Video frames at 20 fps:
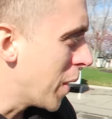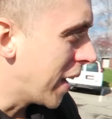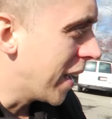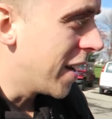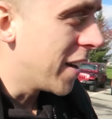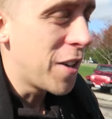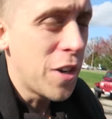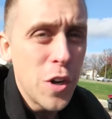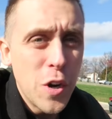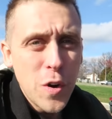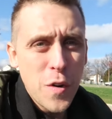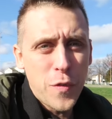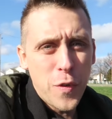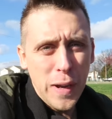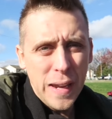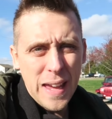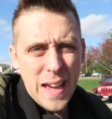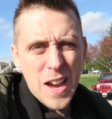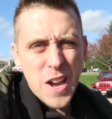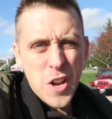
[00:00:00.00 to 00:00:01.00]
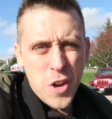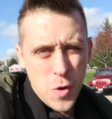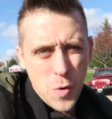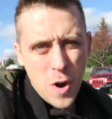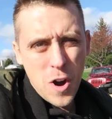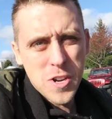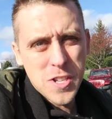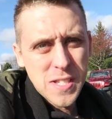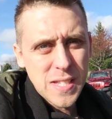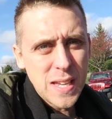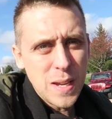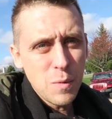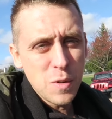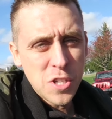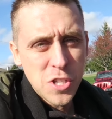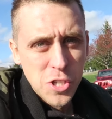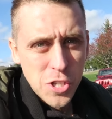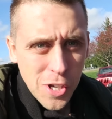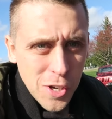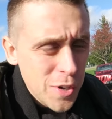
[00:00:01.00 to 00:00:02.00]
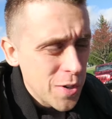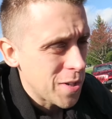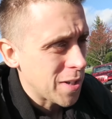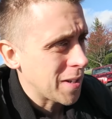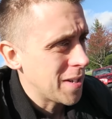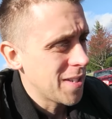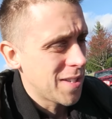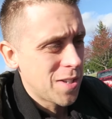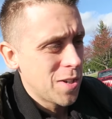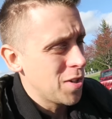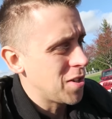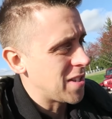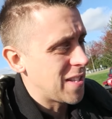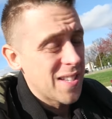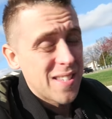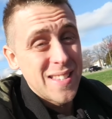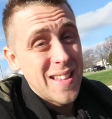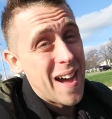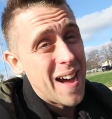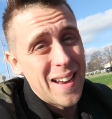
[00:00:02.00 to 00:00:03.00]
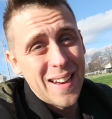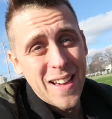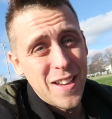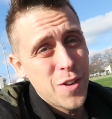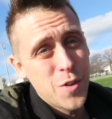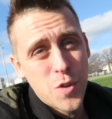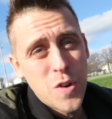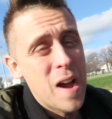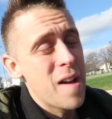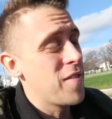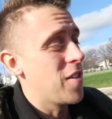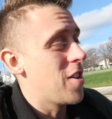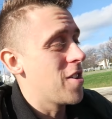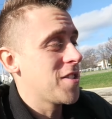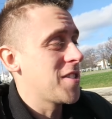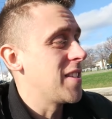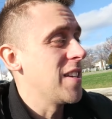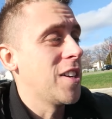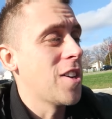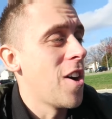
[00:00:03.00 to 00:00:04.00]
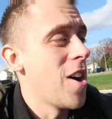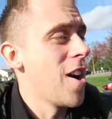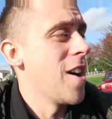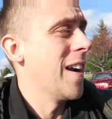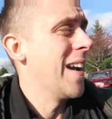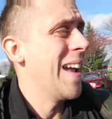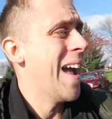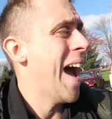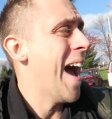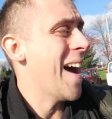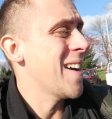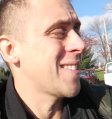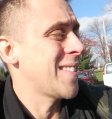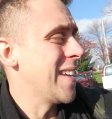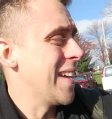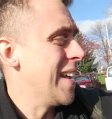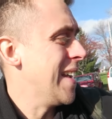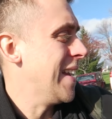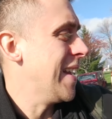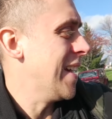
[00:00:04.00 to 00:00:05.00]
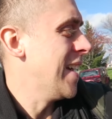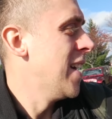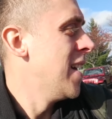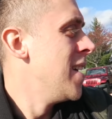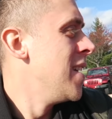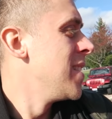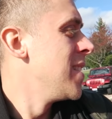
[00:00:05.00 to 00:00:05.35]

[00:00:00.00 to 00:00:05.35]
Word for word: are we gonna do if we get a new R C with Zeus, because Zeus does not let you drive an R C car. He has to eat it,